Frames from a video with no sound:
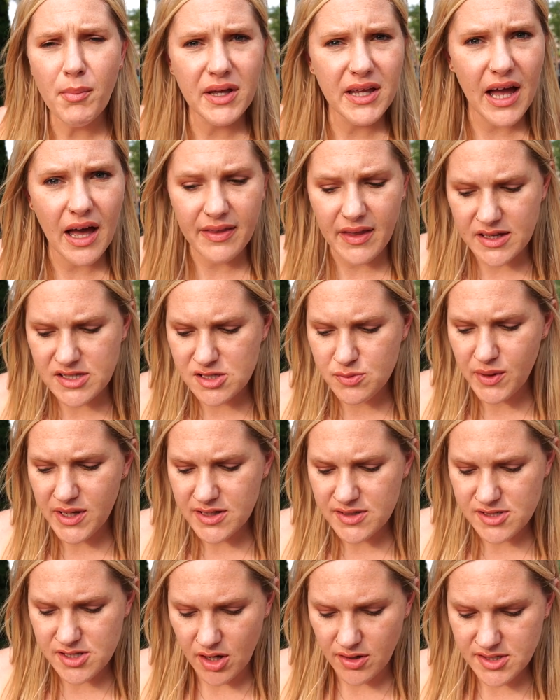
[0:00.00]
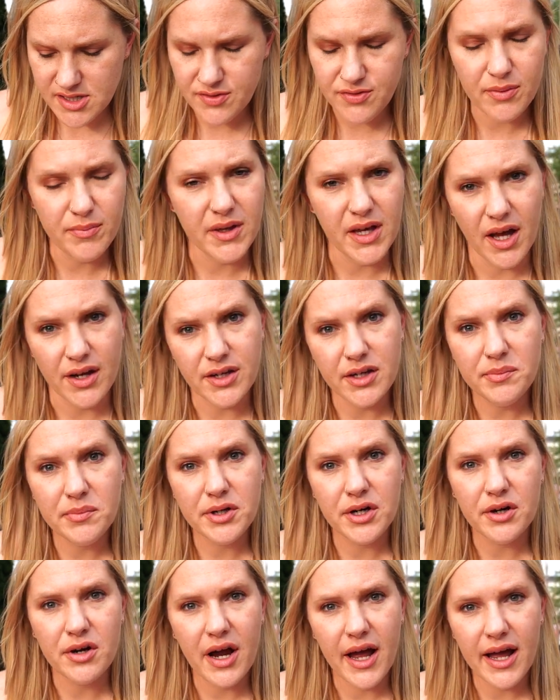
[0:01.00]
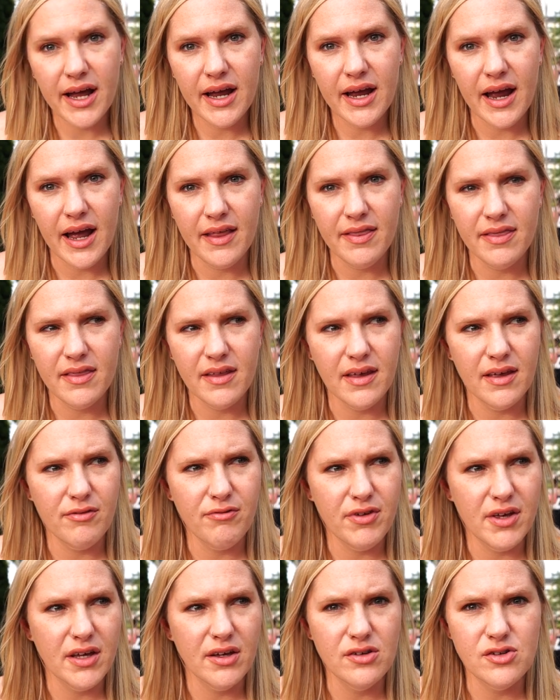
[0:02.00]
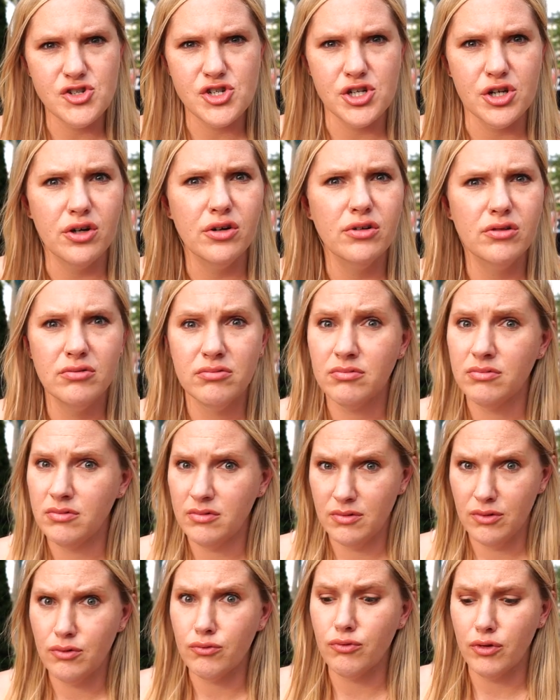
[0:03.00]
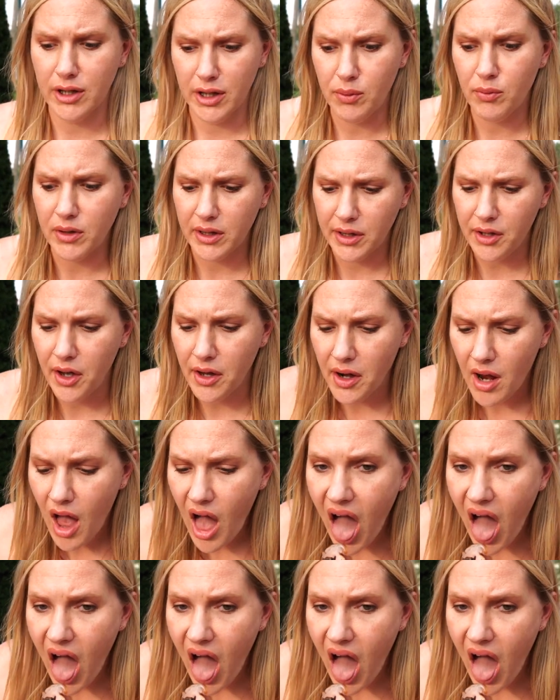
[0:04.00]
But yeah, that sweet and salty from the onion puree and the veal jus, really, really good.